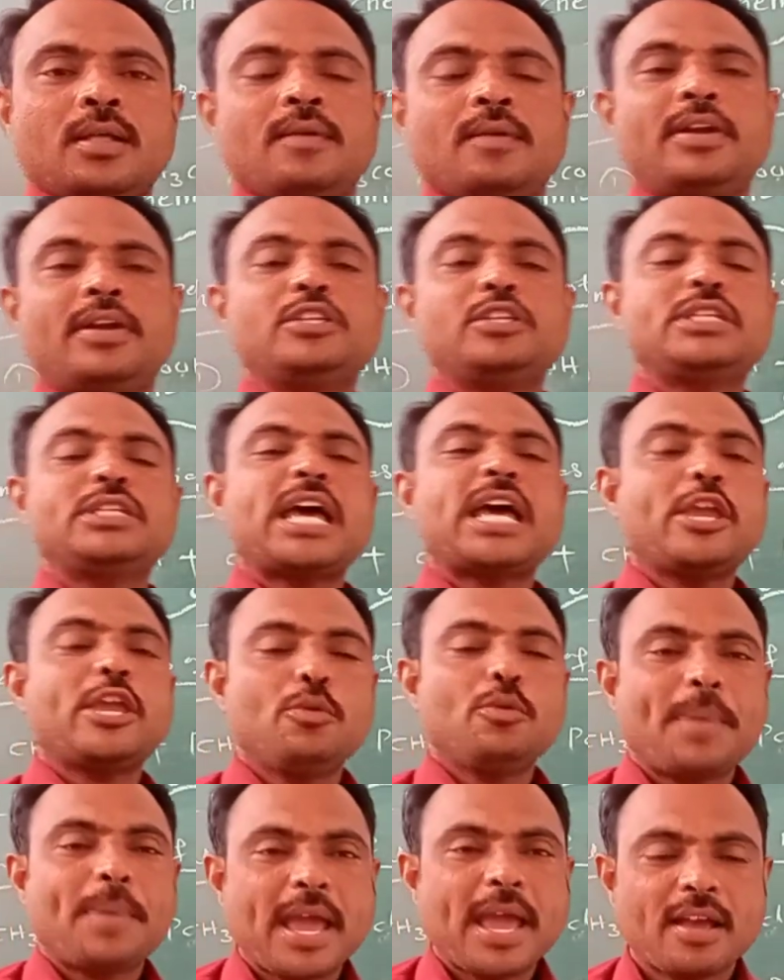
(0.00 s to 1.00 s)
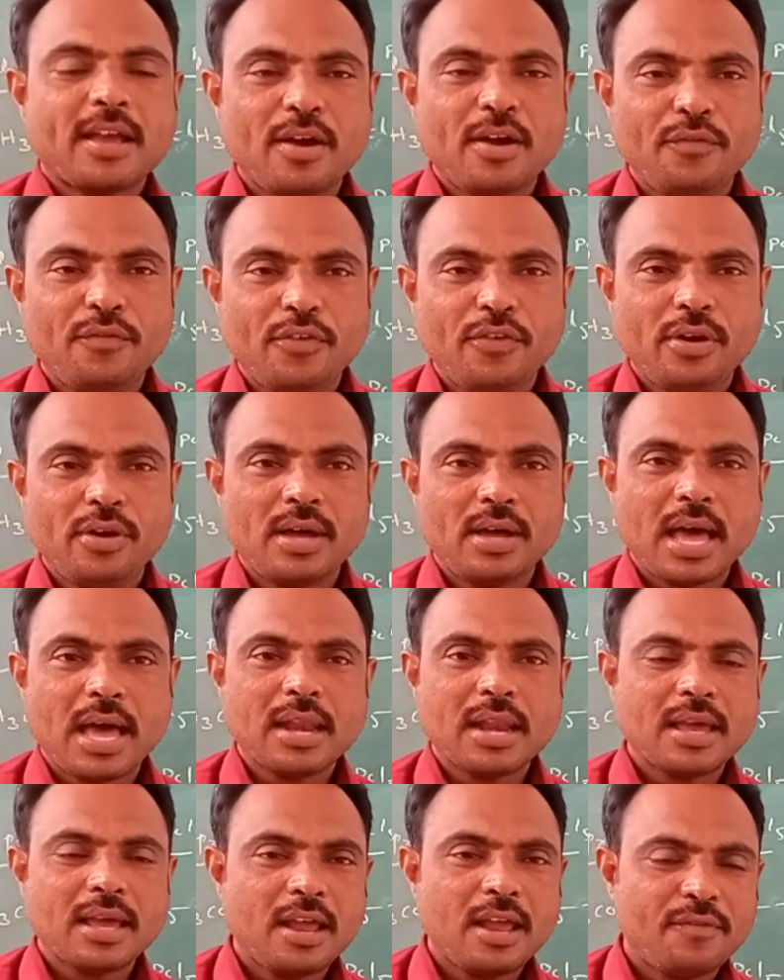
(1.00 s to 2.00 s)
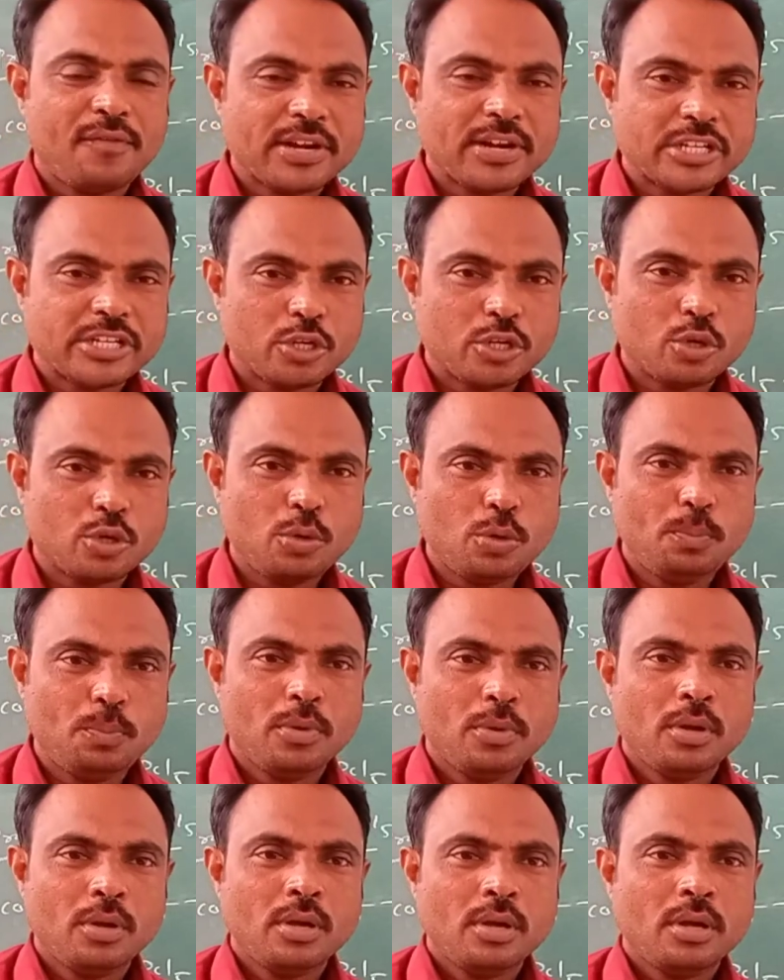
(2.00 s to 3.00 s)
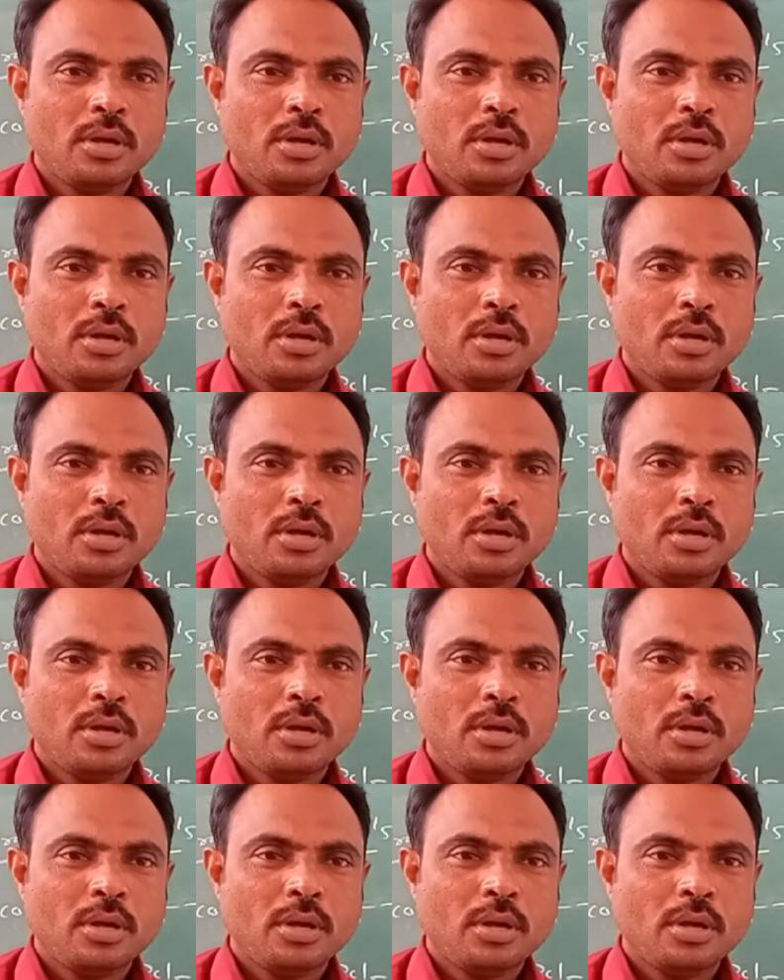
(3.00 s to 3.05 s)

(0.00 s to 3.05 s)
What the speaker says: IUPAC of alcohol function group?